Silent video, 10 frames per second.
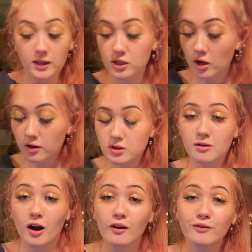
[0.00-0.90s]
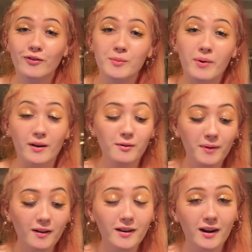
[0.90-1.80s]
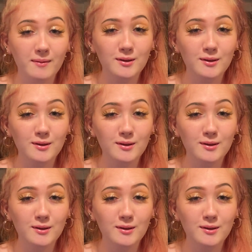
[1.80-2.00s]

This also called for buttermilk and I'm